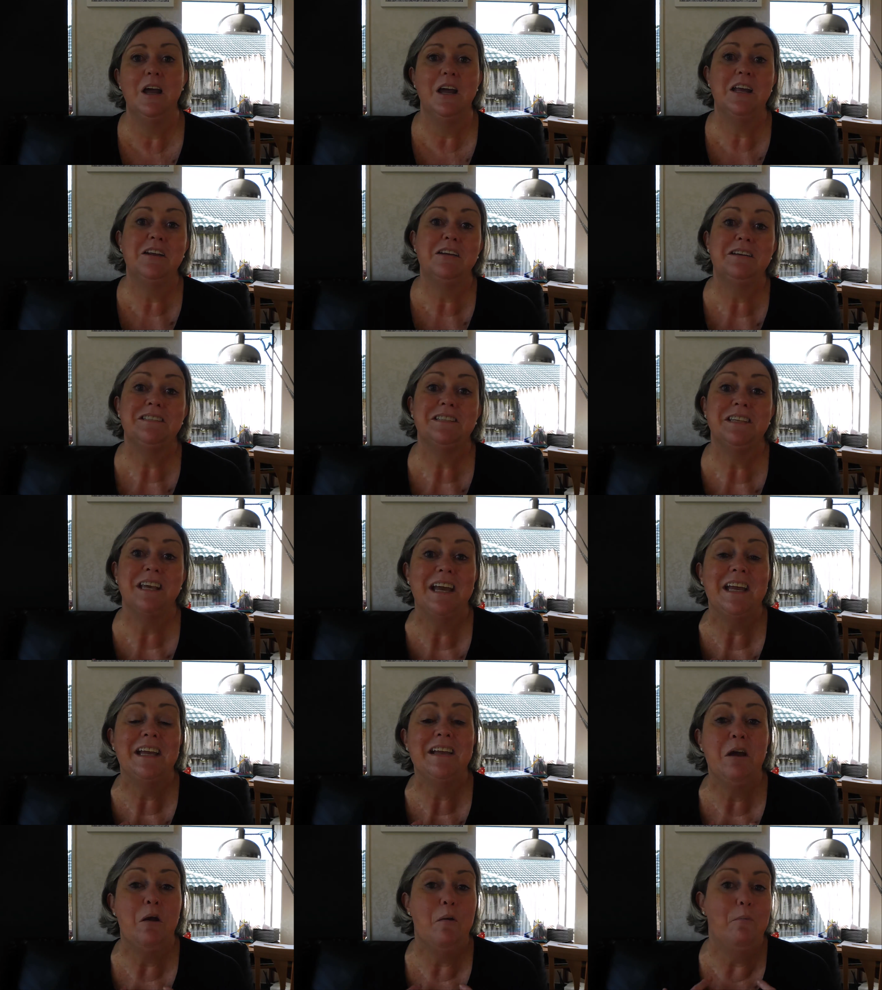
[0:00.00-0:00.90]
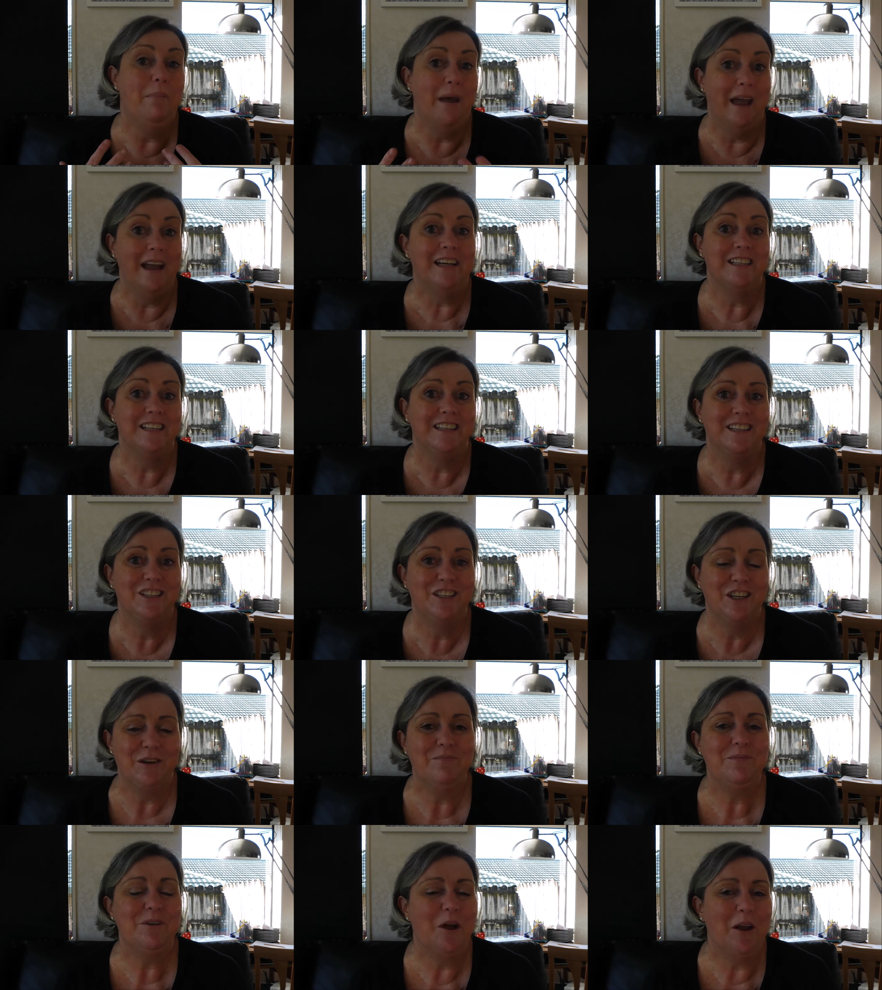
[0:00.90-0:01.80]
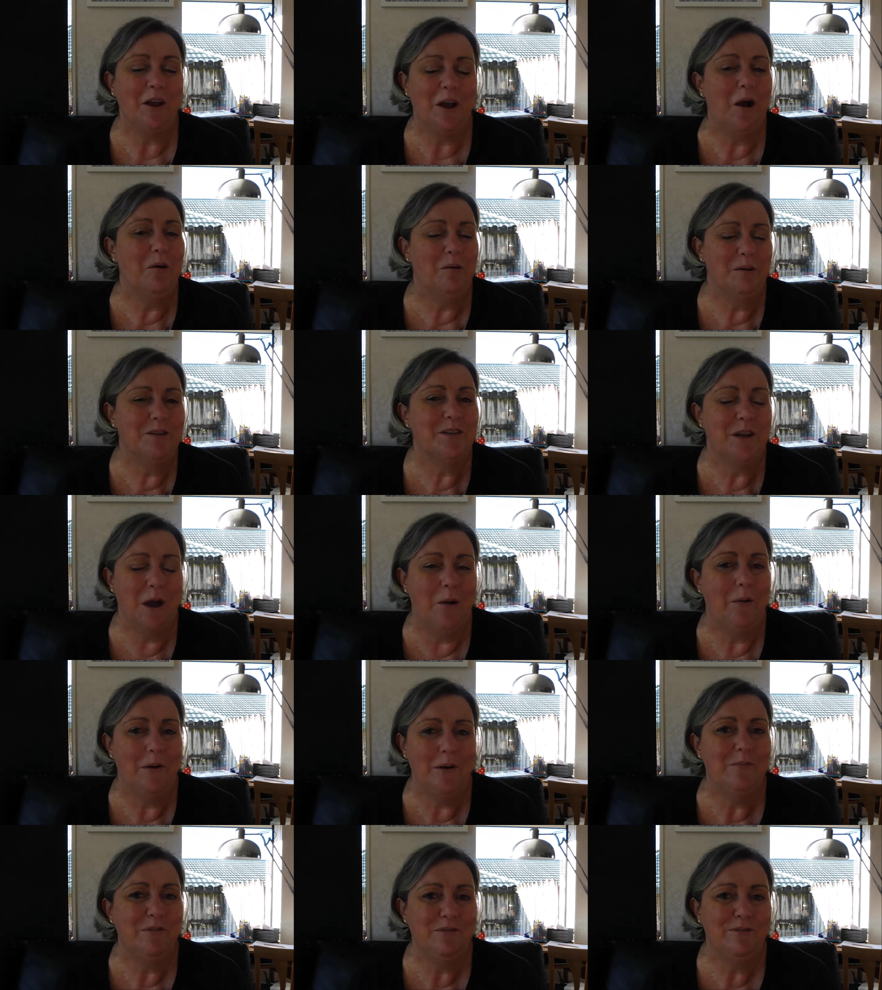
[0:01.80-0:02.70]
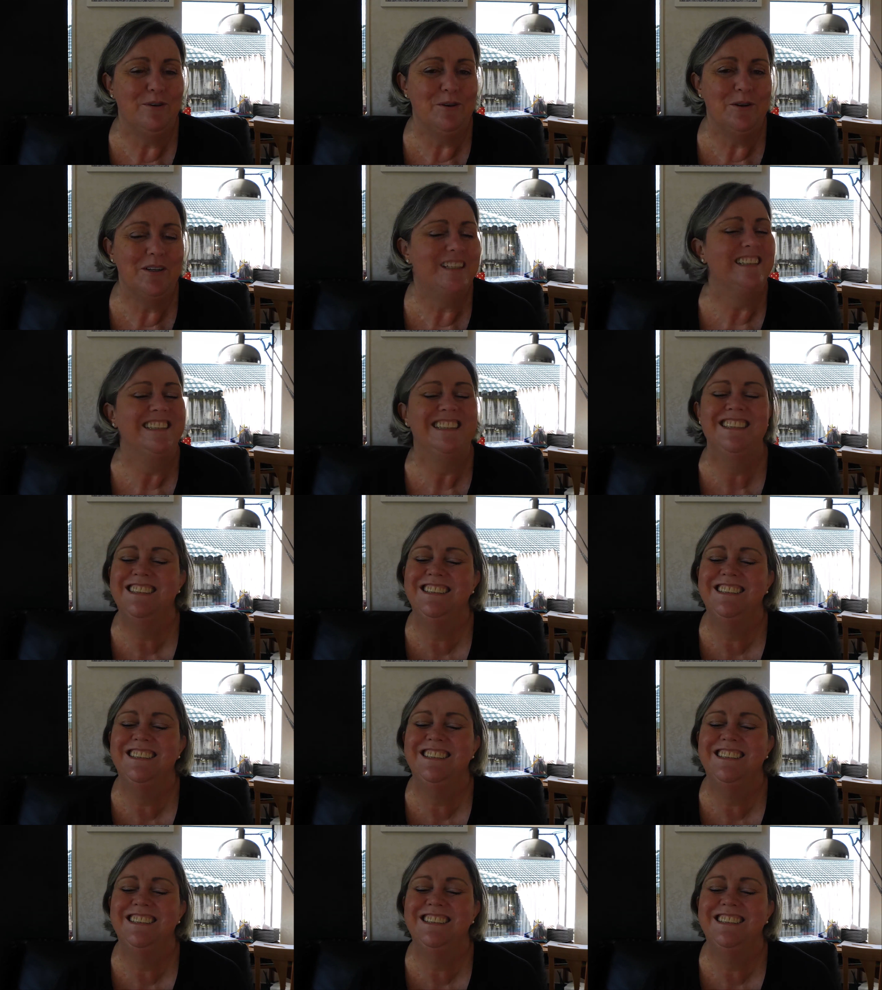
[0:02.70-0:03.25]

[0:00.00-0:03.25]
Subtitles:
And I say back to the gym like I was going before.